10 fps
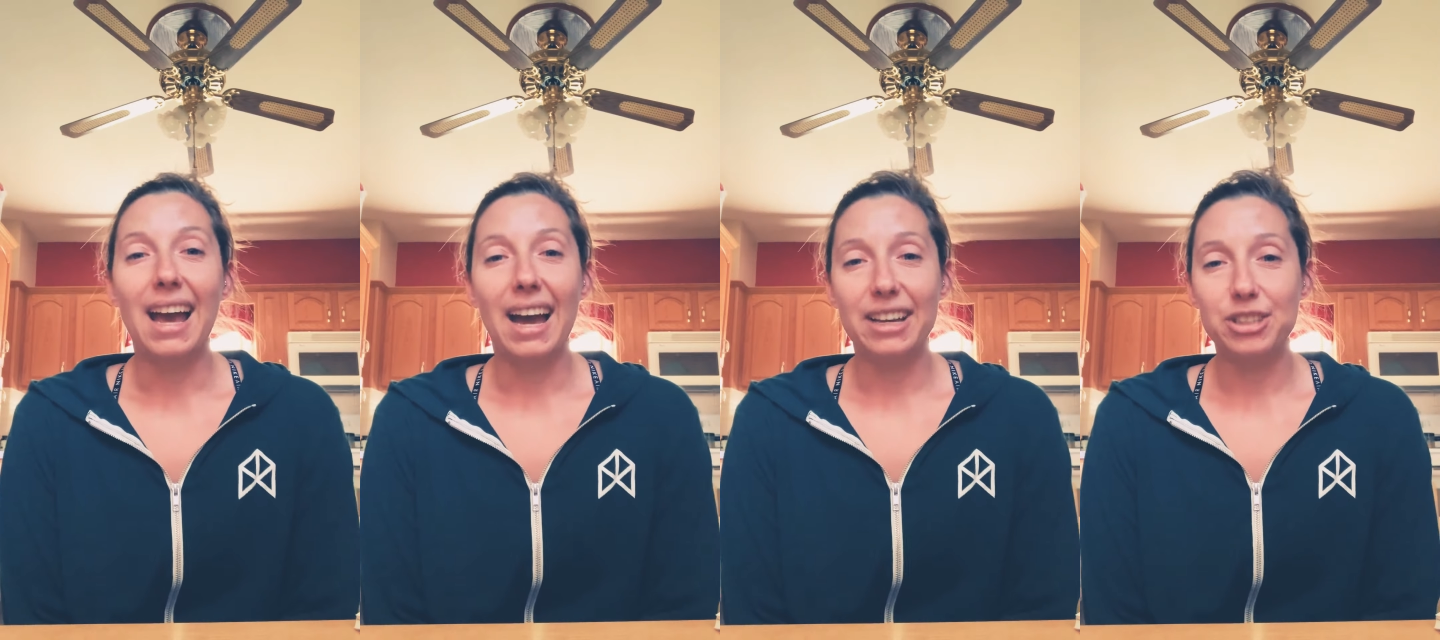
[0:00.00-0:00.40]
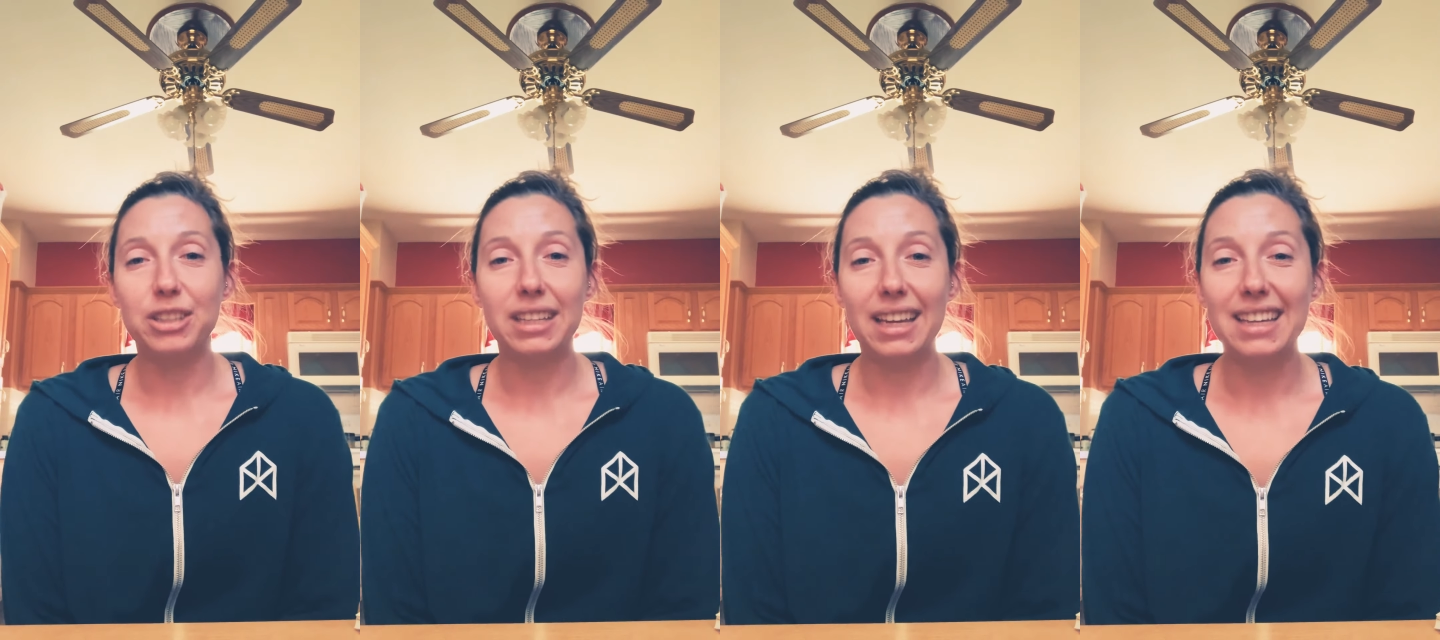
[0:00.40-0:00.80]
I
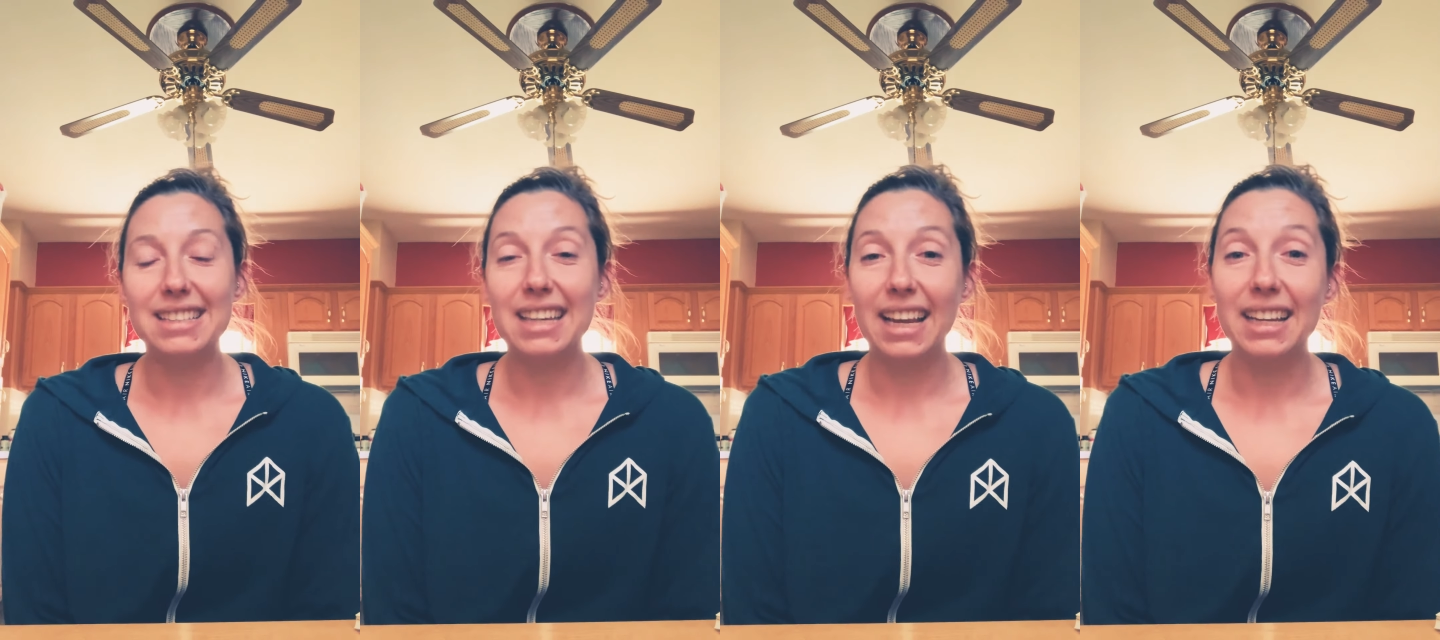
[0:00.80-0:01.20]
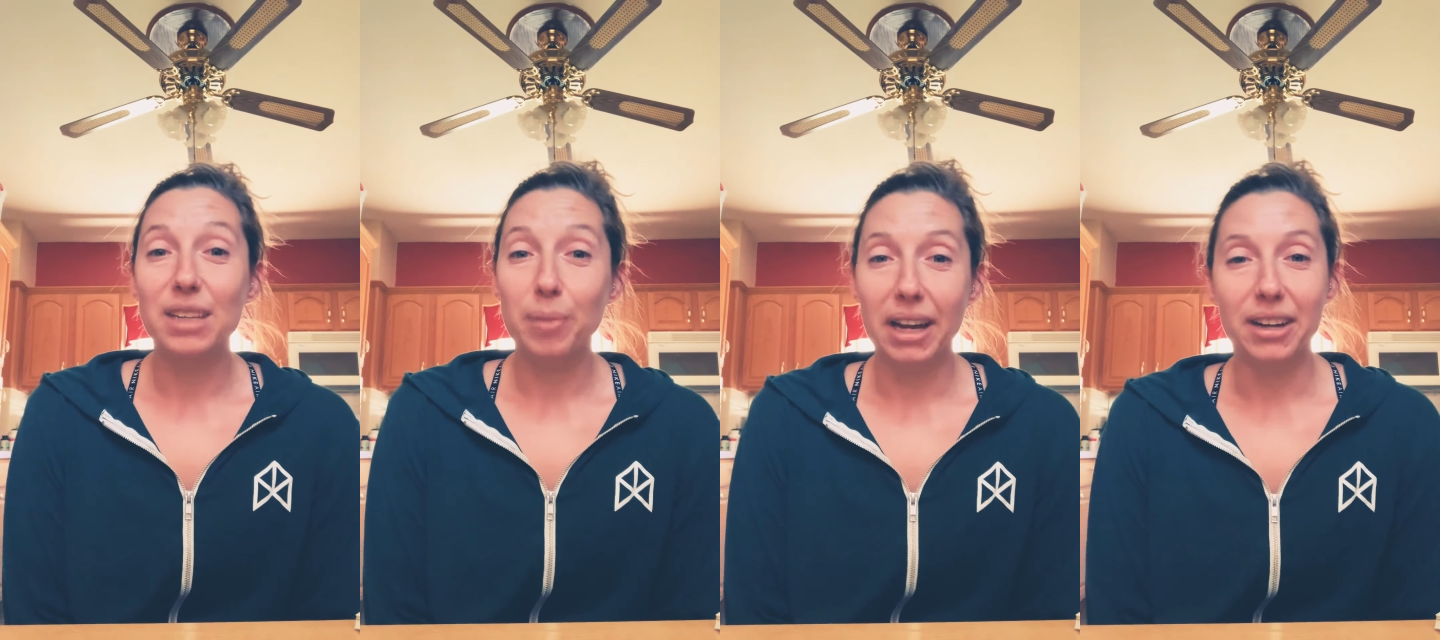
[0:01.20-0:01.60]
actually gained
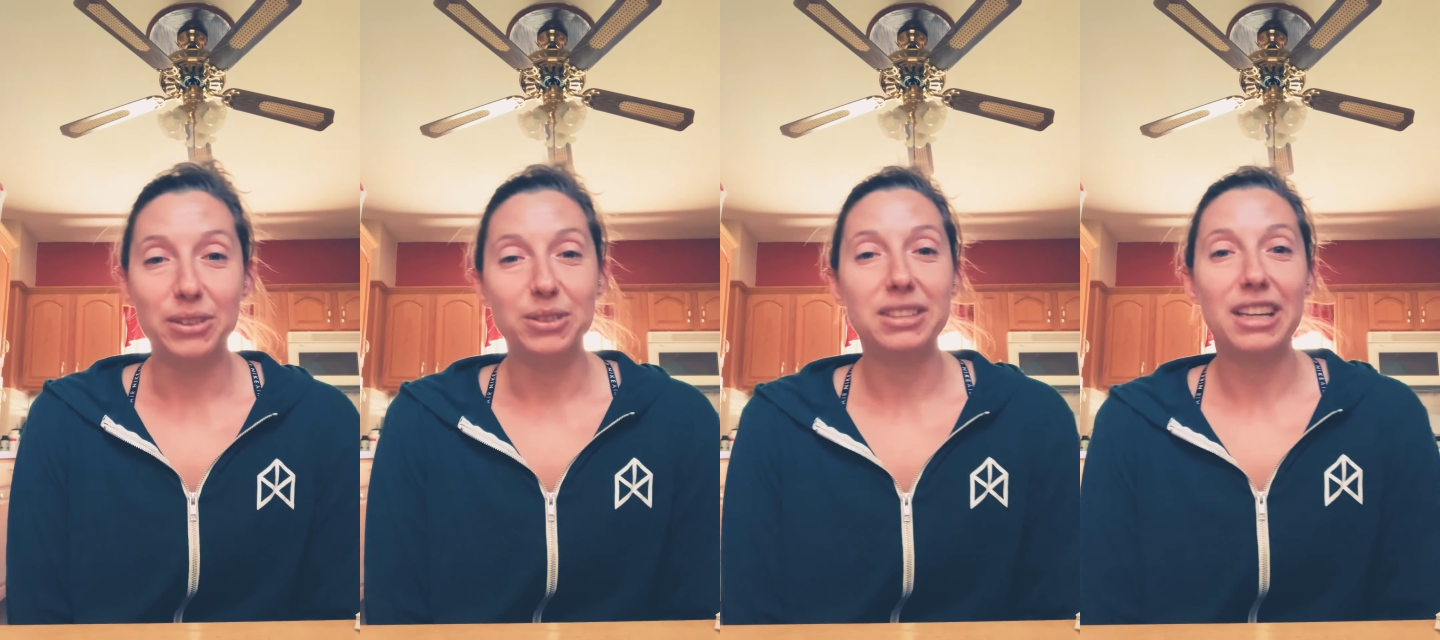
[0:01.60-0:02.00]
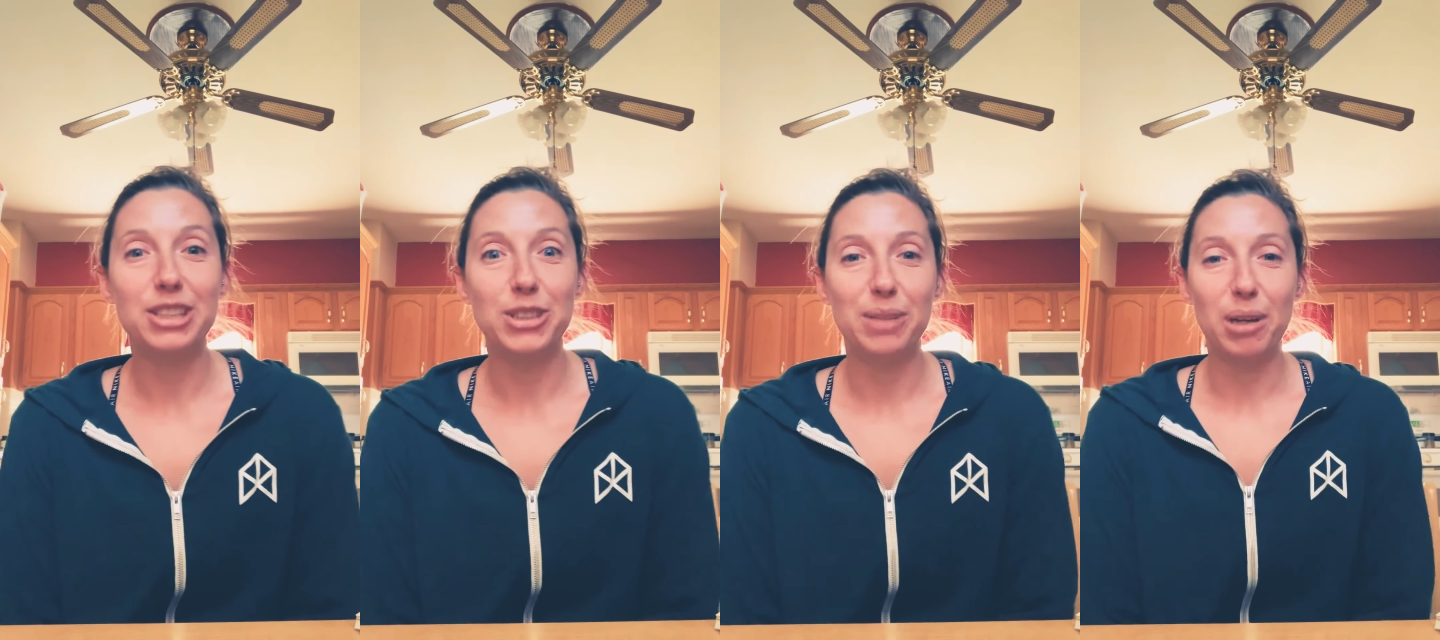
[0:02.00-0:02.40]
80 pounds
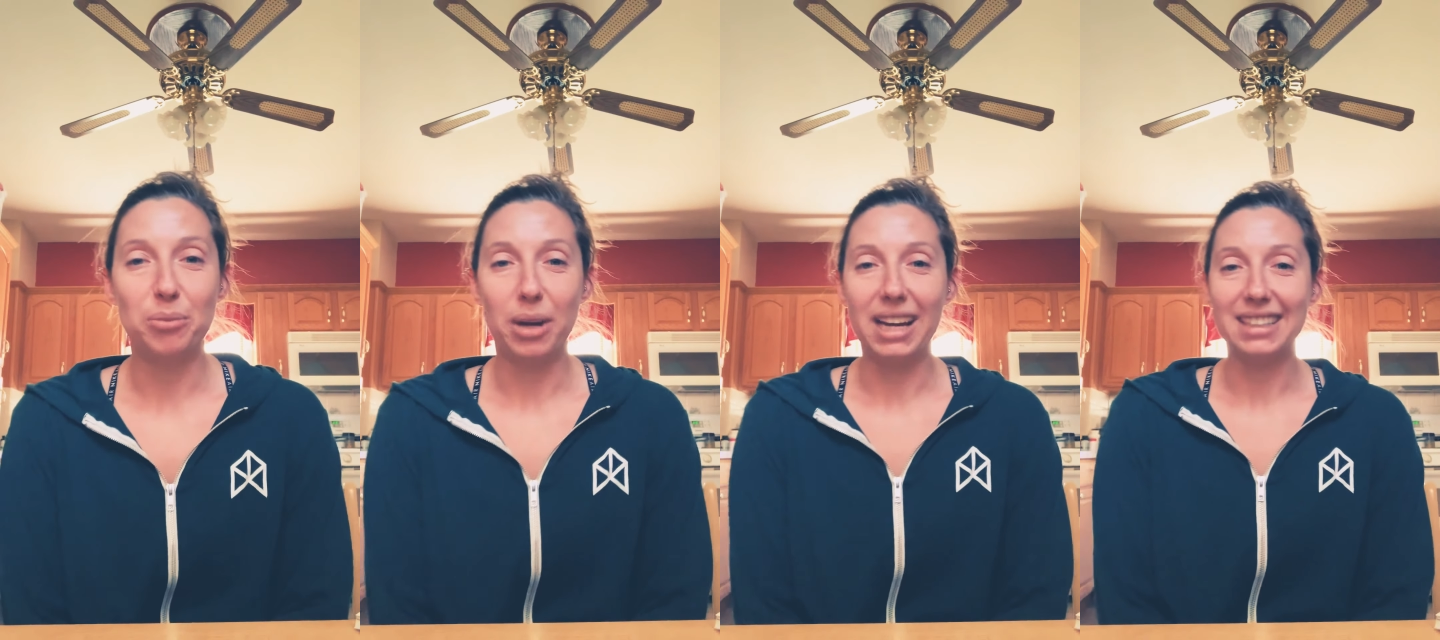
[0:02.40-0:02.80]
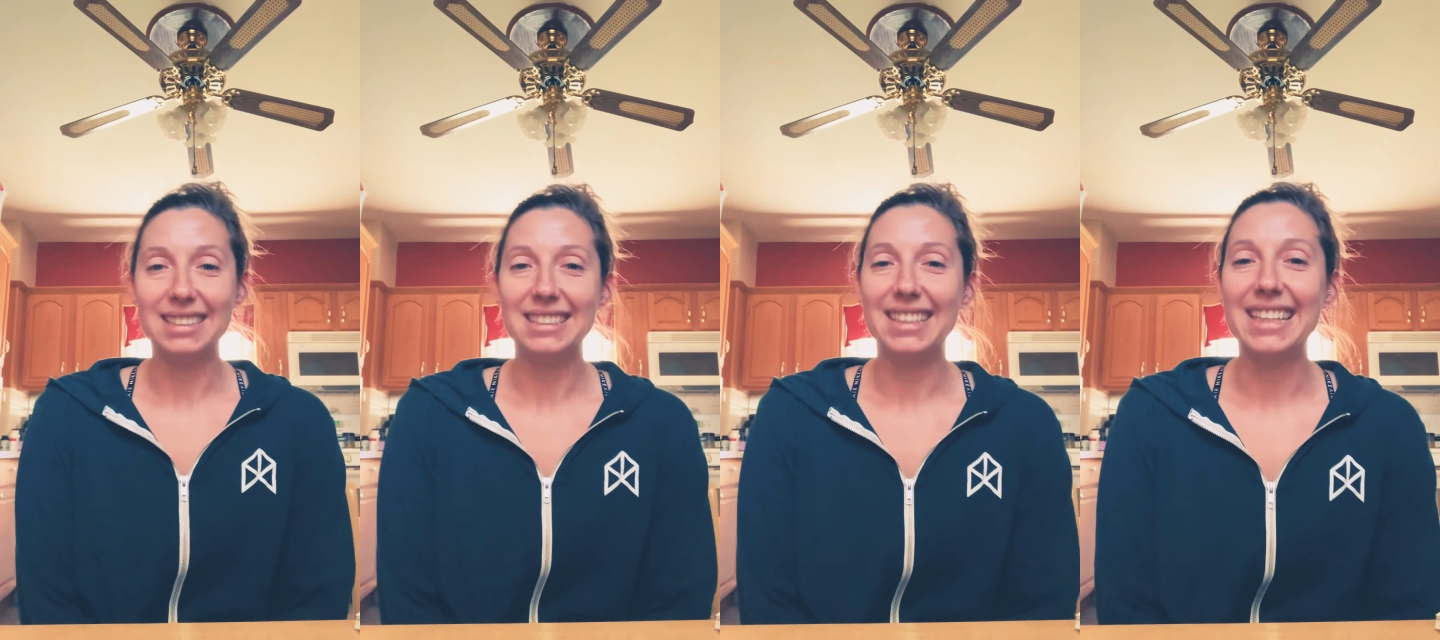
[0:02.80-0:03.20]
during my
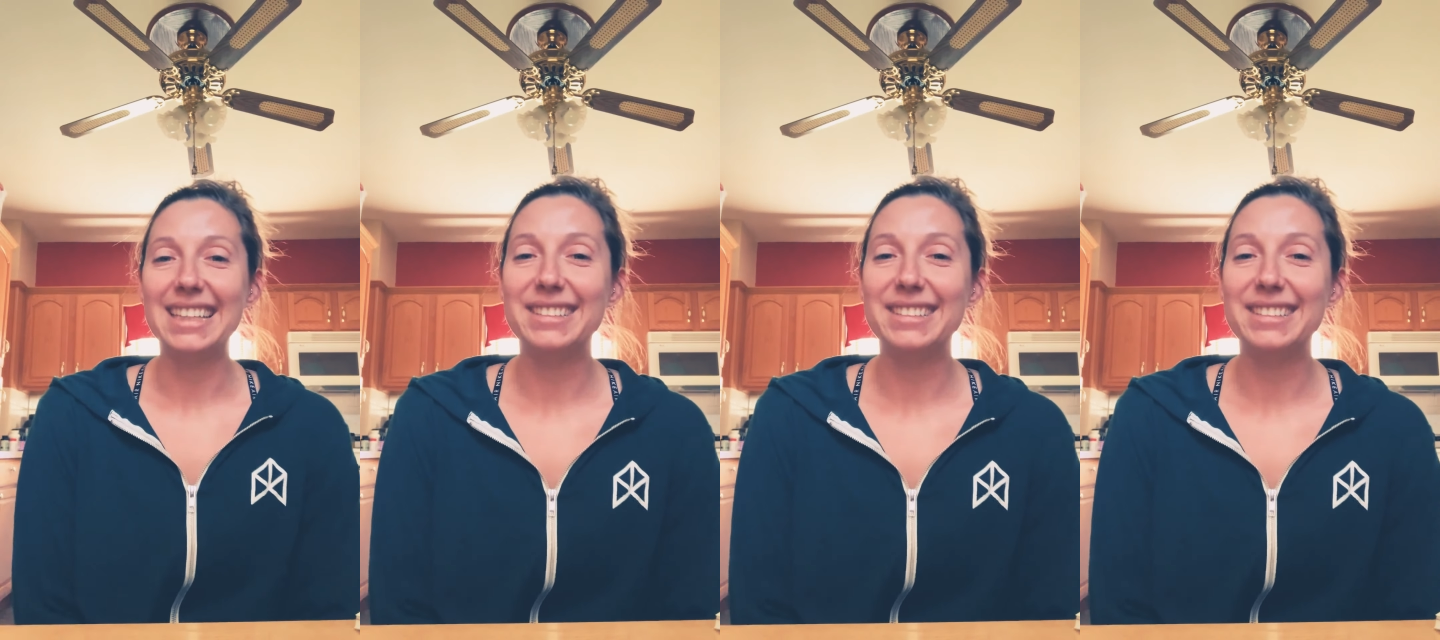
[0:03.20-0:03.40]
pregnancy,